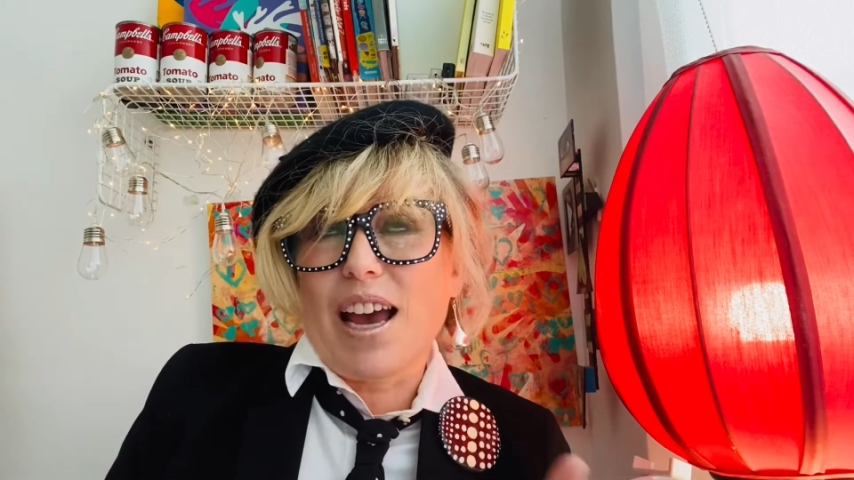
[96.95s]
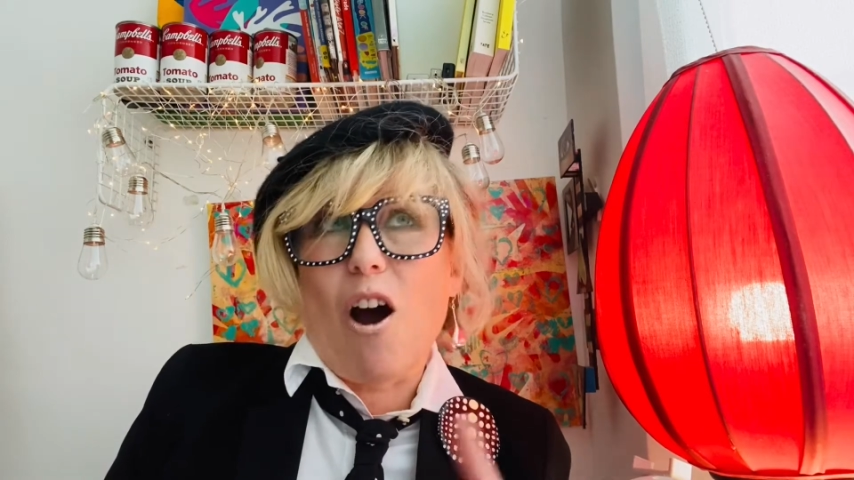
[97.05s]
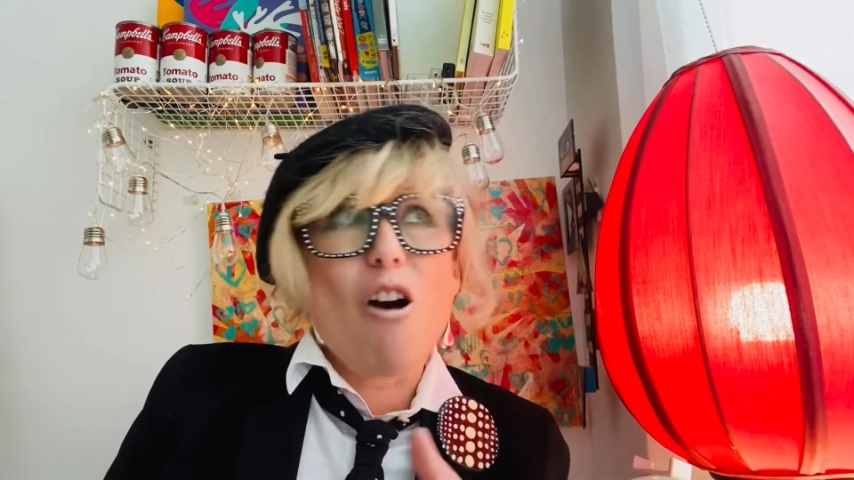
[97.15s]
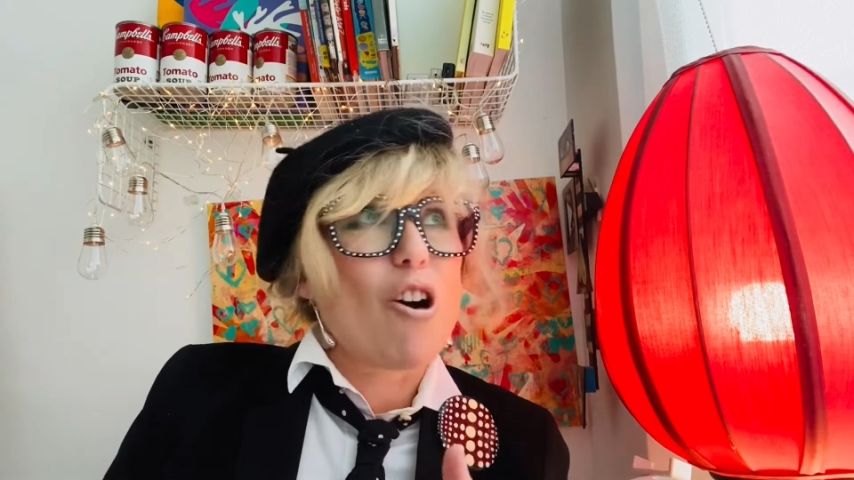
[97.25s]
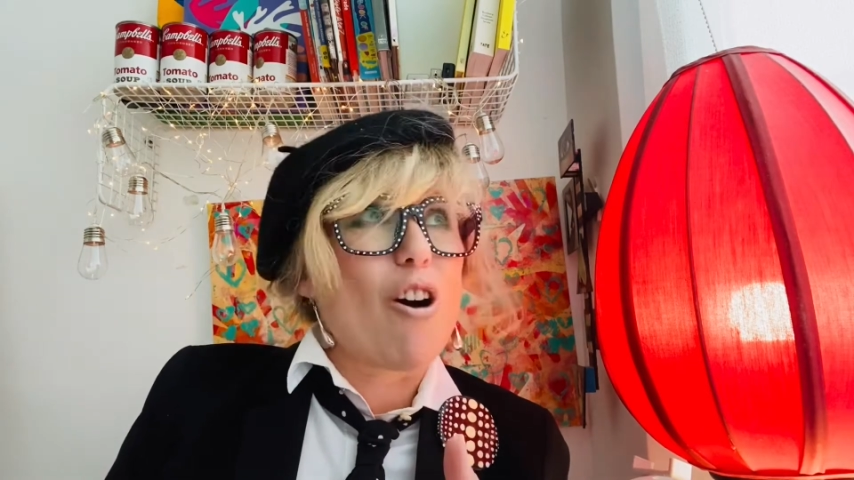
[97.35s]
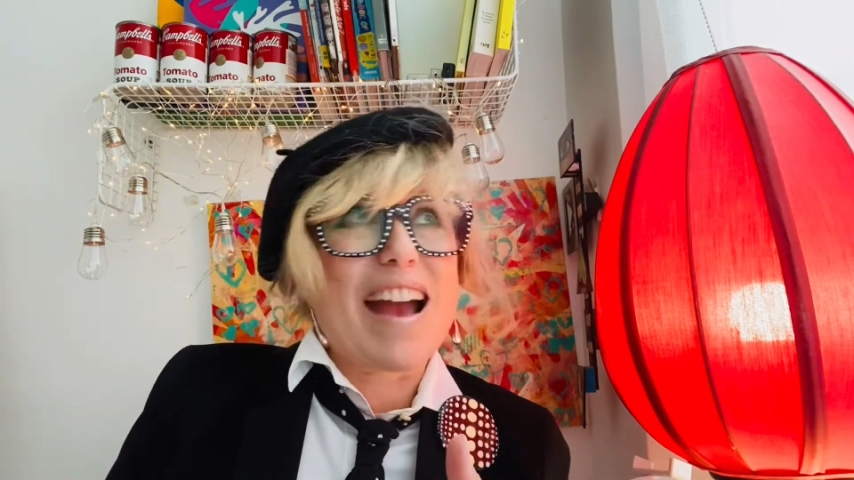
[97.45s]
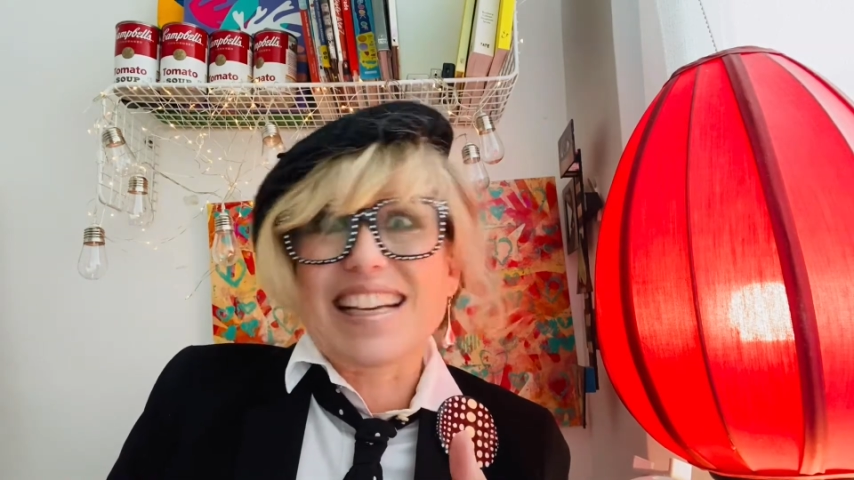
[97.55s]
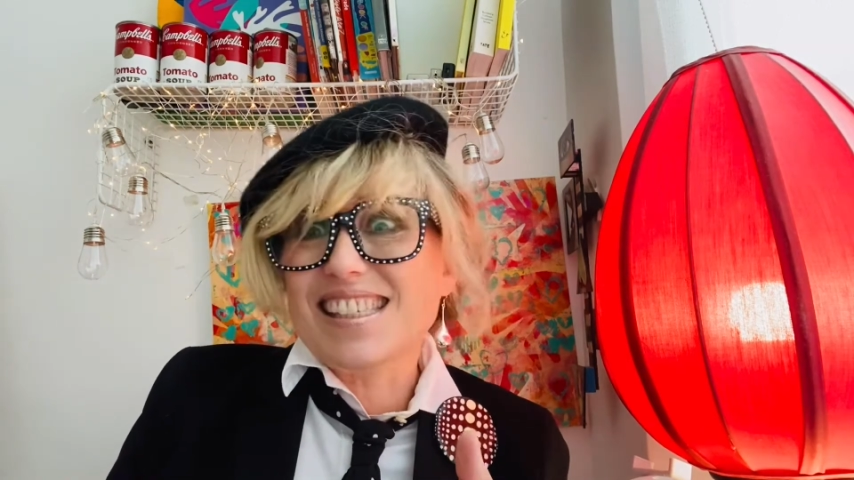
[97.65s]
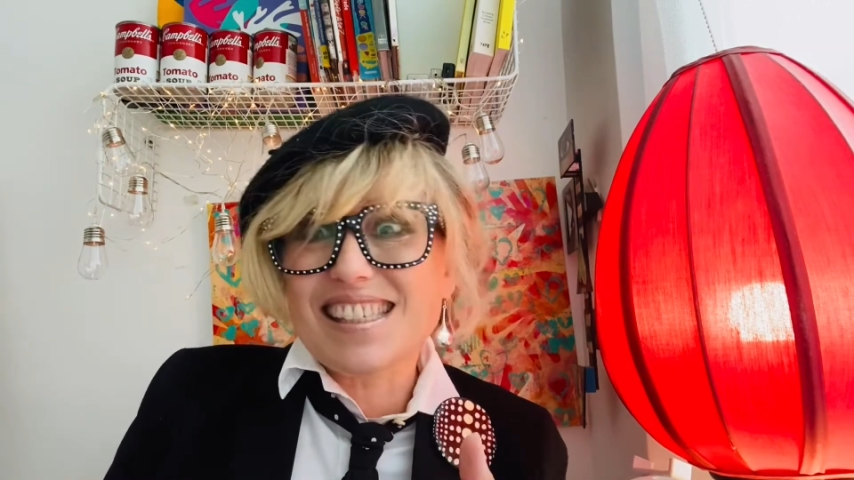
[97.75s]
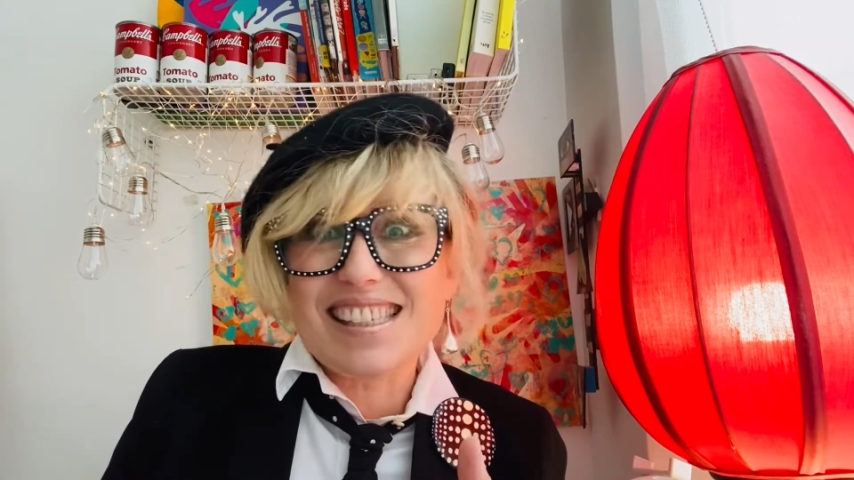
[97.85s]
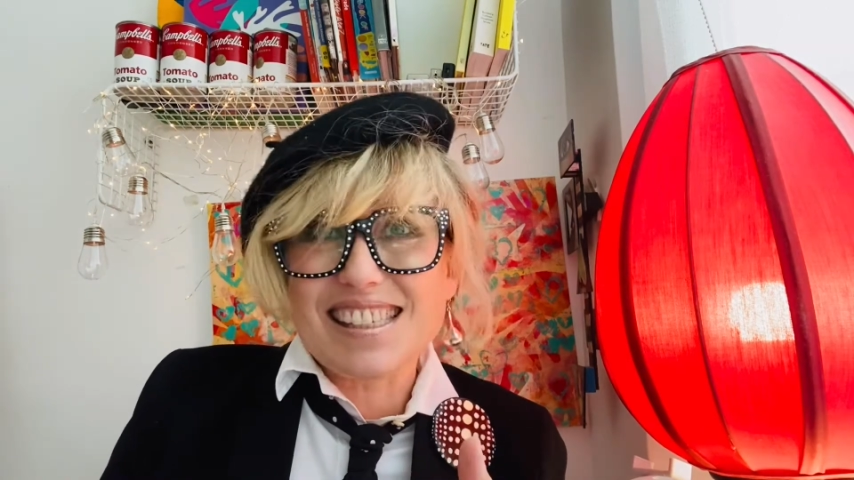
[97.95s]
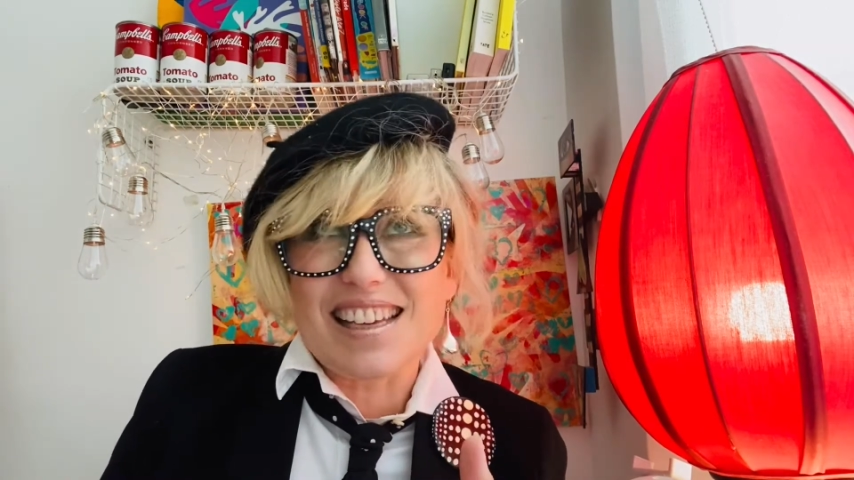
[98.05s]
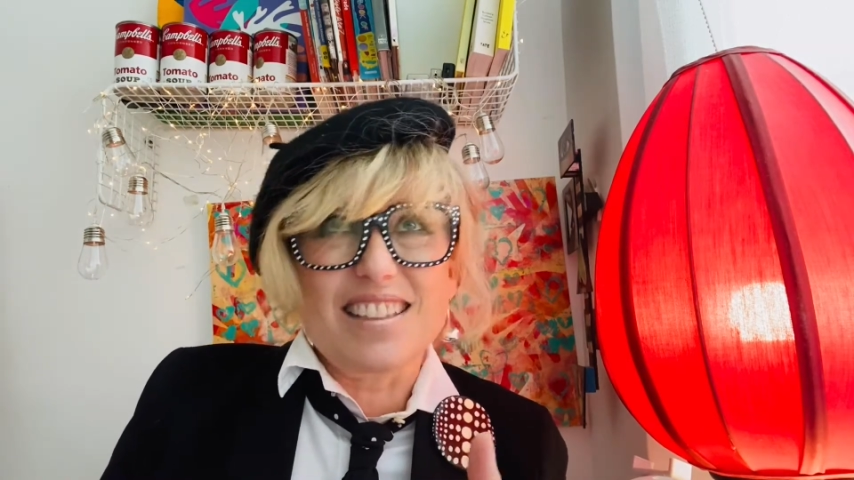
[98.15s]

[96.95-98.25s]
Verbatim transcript: Hong Kong has